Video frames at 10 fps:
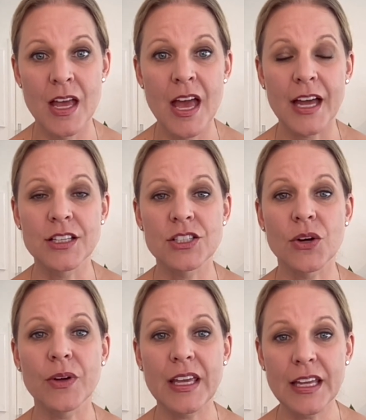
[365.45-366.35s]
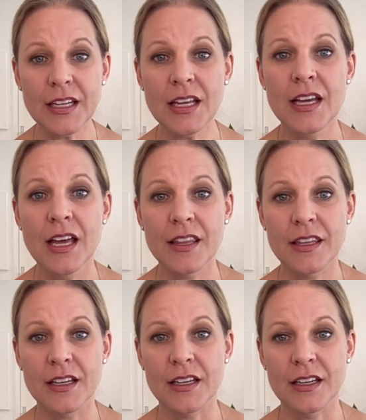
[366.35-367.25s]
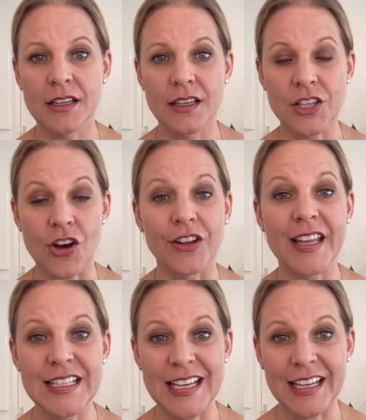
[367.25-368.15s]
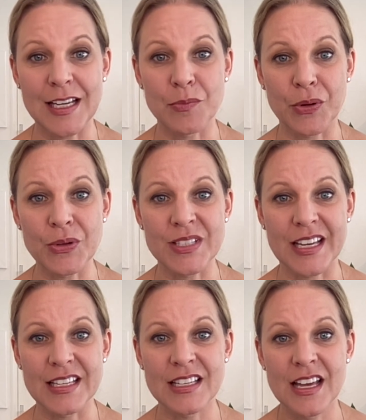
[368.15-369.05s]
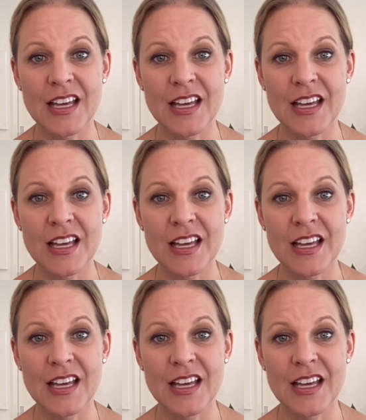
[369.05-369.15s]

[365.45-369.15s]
And so in the online dating process,